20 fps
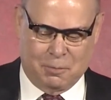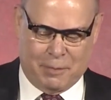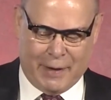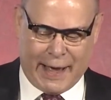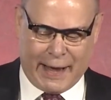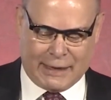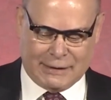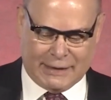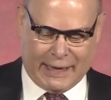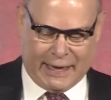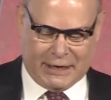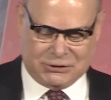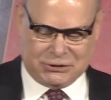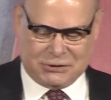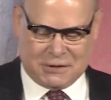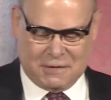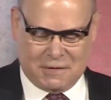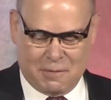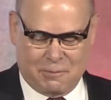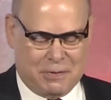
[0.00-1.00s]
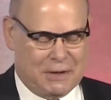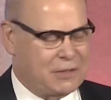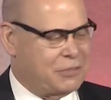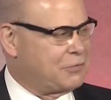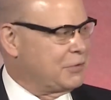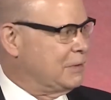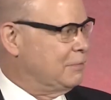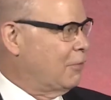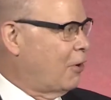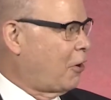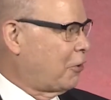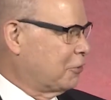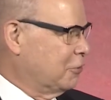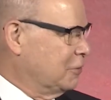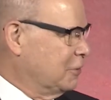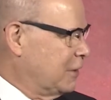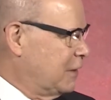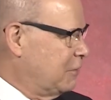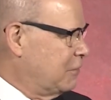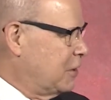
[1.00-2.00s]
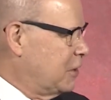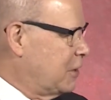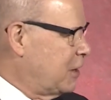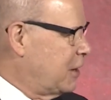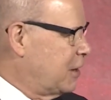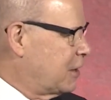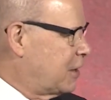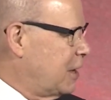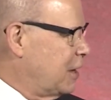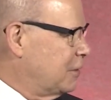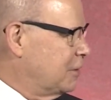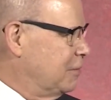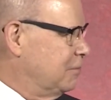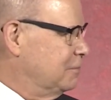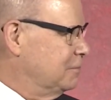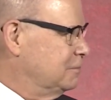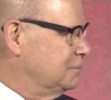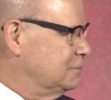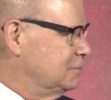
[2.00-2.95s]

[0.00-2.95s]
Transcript: backlash to the P3 model in the United Kingdom?